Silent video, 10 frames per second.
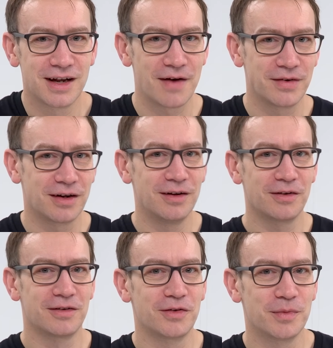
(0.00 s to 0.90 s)
having done
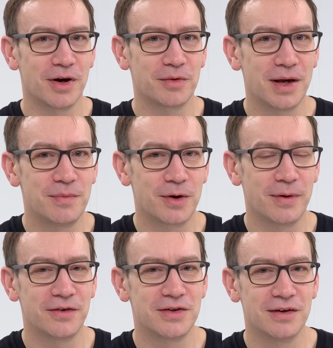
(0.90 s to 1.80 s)
lots and lots of past paper
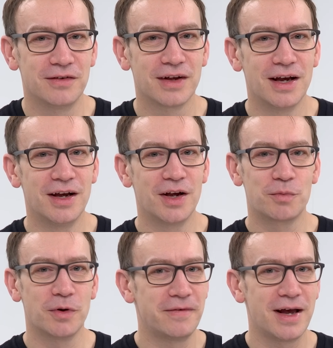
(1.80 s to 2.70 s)
questions,
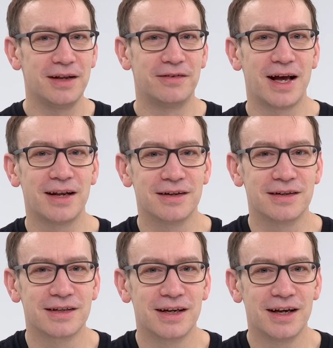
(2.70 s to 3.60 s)
were fairly standard.